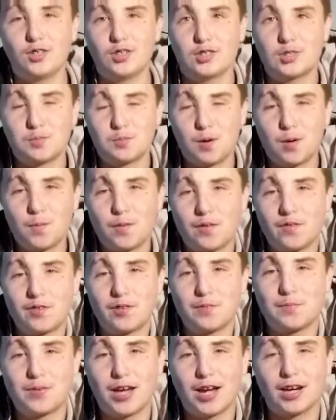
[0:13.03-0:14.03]
This is the Moment of
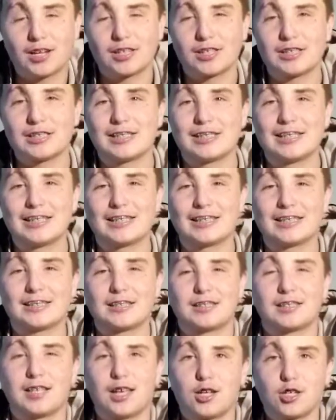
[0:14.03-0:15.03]
Impact
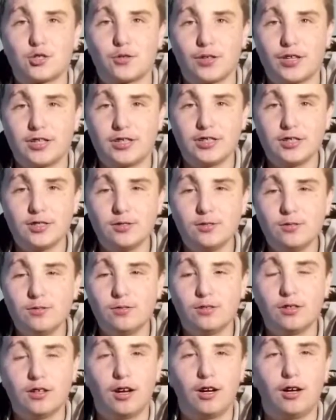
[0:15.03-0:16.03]
6/22.
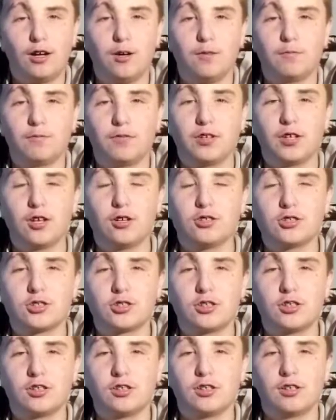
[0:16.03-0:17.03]
For
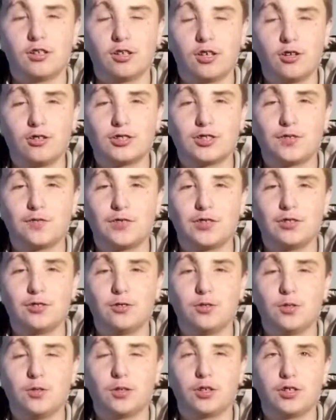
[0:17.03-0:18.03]
those of you
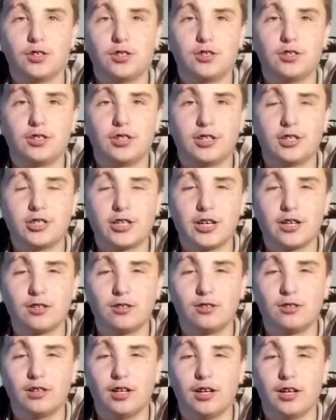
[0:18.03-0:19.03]
who are new to the
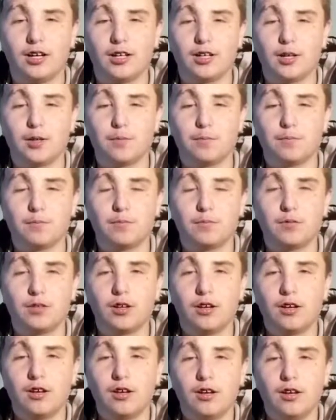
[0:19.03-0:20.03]
channel, I am
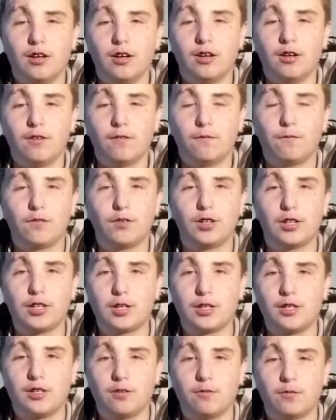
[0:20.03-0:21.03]

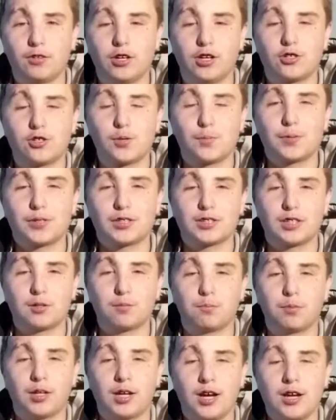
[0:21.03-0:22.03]
fully
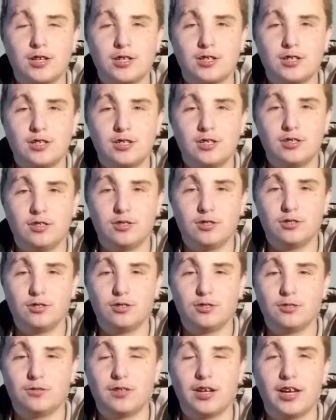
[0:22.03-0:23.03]
100% blind due
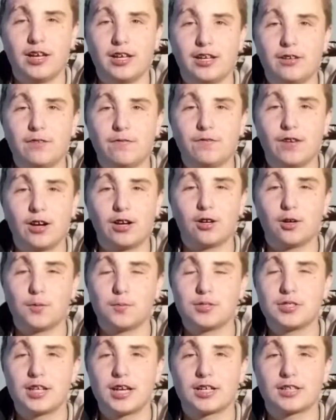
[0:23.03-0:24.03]
to a
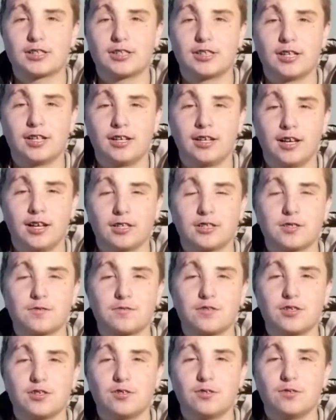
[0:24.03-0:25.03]
firearms accident as of
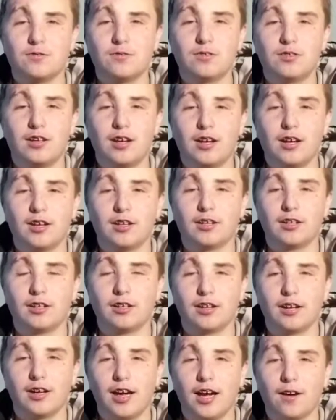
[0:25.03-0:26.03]

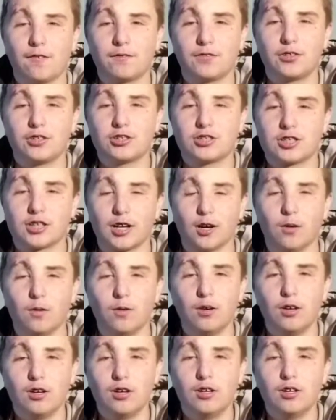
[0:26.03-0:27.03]
2.5 years ago.
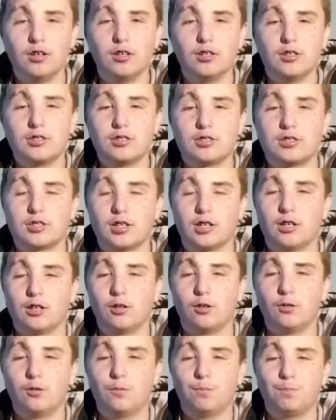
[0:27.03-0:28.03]

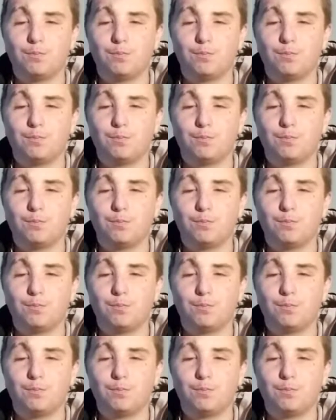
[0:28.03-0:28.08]
So